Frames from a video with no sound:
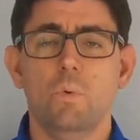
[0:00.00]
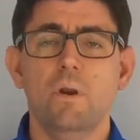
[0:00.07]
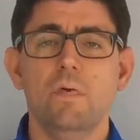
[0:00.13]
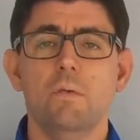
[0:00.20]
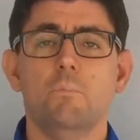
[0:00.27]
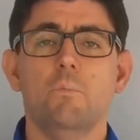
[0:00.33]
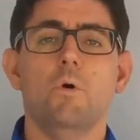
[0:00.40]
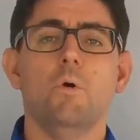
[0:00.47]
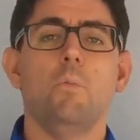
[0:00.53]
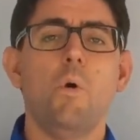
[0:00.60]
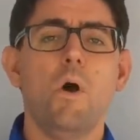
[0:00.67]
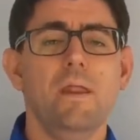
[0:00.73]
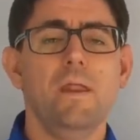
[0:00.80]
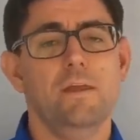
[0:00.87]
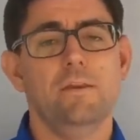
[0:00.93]
One of the more
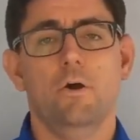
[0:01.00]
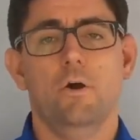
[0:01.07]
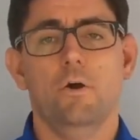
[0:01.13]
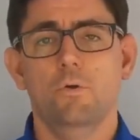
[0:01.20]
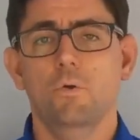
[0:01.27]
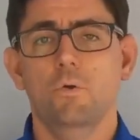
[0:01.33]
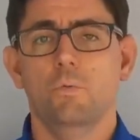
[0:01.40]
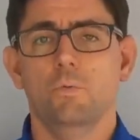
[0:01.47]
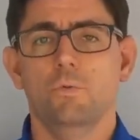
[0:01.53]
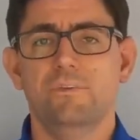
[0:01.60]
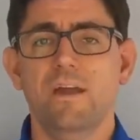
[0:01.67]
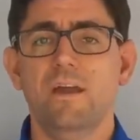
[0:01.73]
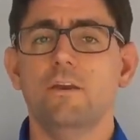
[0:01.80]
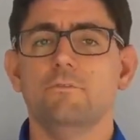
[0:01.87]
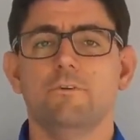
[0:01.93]
widely known
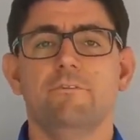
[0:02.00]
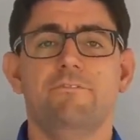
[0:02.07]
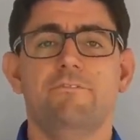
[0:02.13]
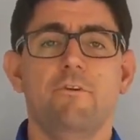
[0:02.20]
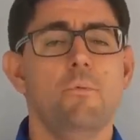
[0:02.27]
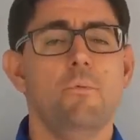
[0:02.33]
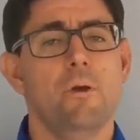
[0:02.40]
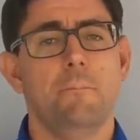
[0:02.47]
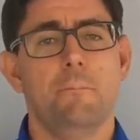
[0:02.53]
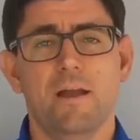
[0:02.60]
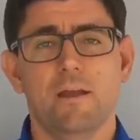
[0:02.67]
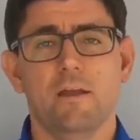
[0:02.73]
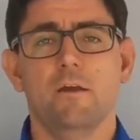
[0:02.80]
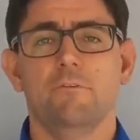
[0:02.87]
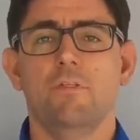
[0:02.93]
was that of a firmware
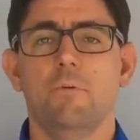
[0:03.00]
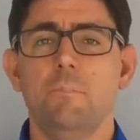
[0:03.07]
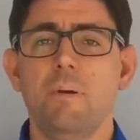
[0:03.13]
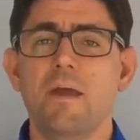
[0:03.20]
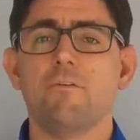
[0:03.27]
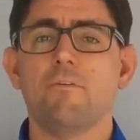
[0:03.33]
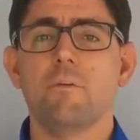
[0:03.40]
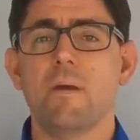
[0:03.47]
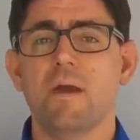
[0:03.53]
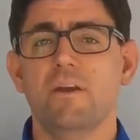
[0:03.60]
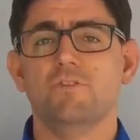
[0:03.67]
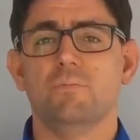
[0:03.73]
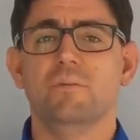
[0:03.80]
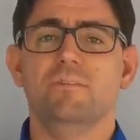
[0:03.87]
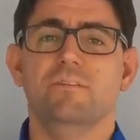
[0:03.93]
bug of the battery
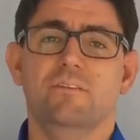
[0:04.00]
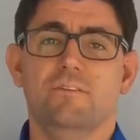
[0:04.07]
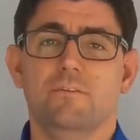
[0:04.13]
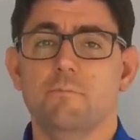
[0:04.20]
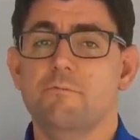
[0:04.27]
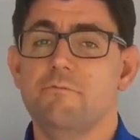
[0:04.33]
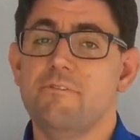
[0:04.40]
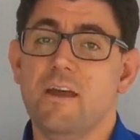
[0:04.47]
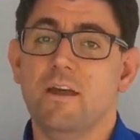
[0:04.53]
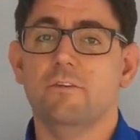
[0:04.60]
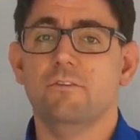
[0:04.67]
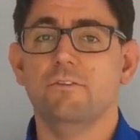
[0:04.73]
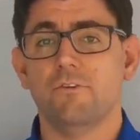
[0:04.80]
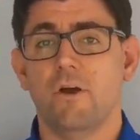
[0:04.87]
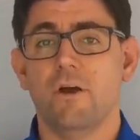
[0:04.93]
management system
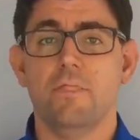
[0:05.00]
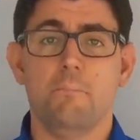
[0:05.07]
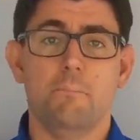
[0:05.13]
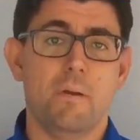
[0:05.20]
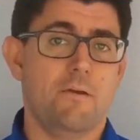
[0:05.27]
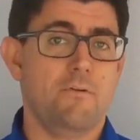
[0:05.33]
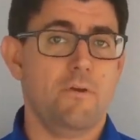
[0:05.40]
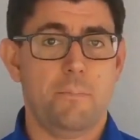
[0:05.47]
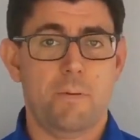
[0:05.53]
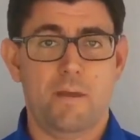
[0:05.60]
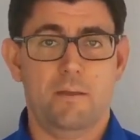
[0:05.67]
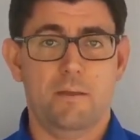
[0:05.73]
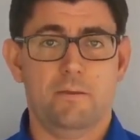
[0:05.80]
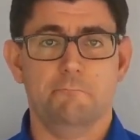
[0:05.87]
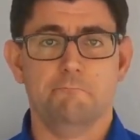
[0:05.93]
found inside the battery
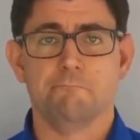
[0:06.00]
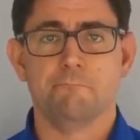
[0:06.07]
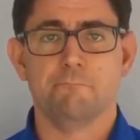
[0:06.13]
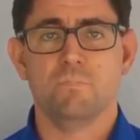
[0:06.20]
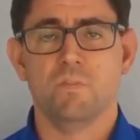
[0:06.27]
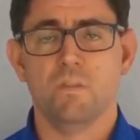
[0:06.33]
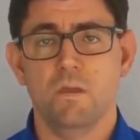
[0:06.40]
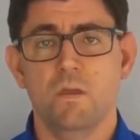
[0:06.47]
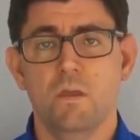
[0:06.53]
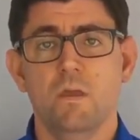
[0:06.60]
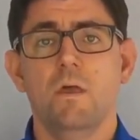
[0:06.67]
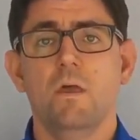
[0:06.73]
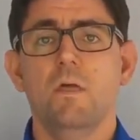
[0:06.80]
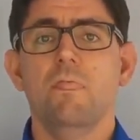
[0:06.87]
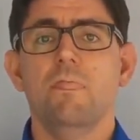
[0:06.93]
pack.
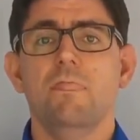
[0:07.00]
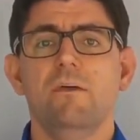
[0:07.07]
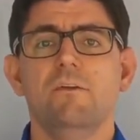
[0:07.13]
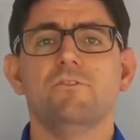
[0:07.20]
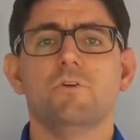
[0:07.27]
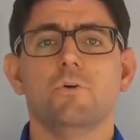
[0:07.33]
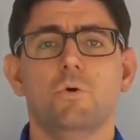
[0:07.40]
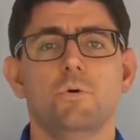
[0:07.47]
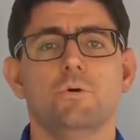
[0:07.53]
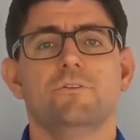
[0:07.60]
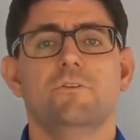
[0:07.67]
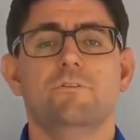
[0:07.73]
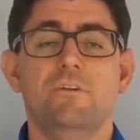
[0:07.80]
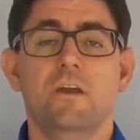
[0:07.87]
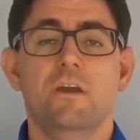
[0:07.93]
This
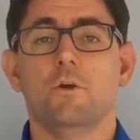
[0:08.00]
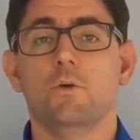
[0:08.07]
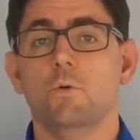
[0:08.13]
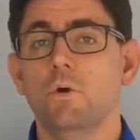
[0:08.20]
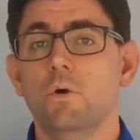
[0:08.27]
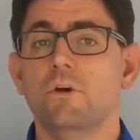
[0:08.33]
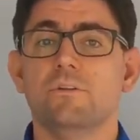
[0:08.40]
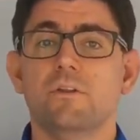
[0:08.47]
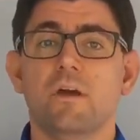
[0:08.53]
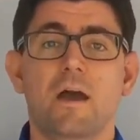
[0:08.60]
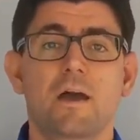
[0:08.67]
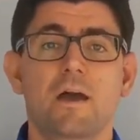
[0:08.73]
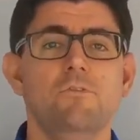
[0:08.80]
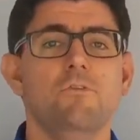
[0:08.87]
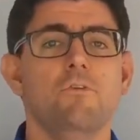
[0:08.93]
caused the vehicle to
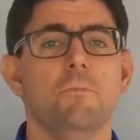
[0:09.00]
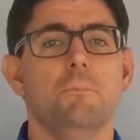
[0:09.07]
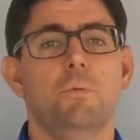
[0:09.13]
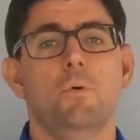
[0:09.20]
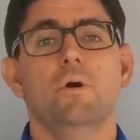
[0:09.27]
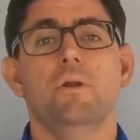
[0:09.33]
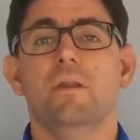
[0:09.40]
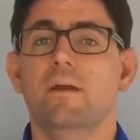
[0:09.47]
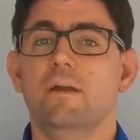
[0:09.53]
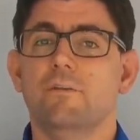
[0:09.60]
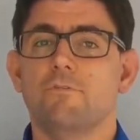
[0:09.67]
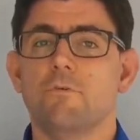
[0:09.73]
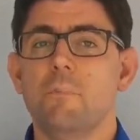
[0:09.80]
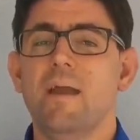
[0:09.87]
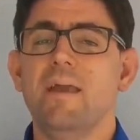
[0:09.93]
underreport
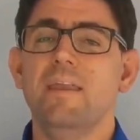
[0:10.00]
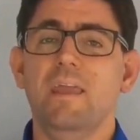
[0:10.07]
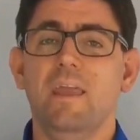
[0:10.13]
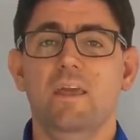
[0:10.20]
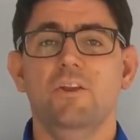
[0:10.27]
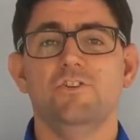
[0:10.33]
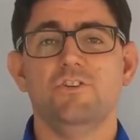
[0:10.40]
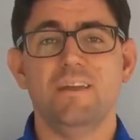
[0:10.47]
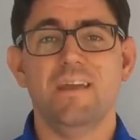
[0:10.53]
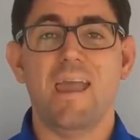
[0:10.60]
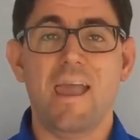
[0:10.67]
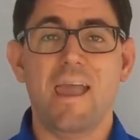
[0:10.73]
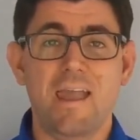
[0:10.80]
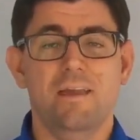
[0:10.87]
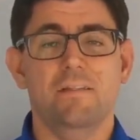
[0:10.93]
its remaining
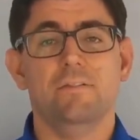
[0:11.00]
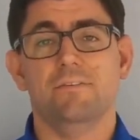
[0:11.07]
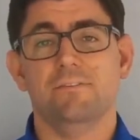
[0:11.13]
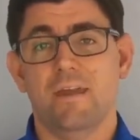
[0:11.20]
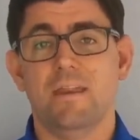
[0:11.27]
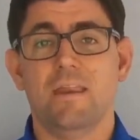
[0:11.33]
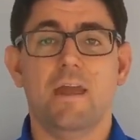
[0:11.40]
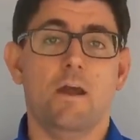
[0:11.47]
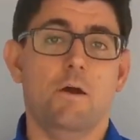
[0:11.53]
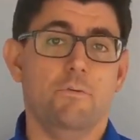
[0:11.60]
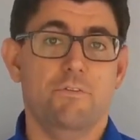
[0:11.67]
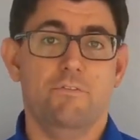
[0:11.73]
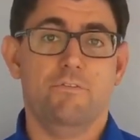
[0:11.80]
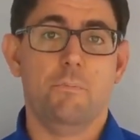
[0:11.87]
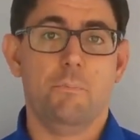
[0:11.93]
energy and the state of
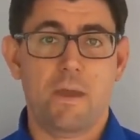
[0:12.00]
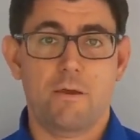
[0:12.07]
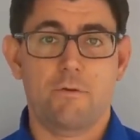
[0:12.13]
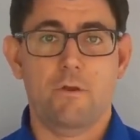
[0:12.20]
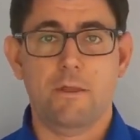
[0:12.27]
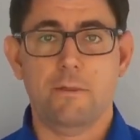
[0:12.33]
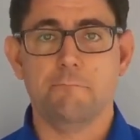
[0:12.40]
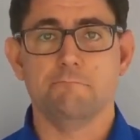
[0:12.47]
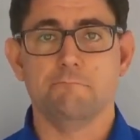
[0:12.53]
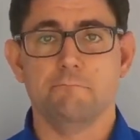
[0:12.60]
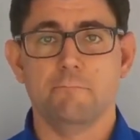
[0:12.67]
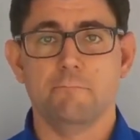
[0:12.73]
health of the battery.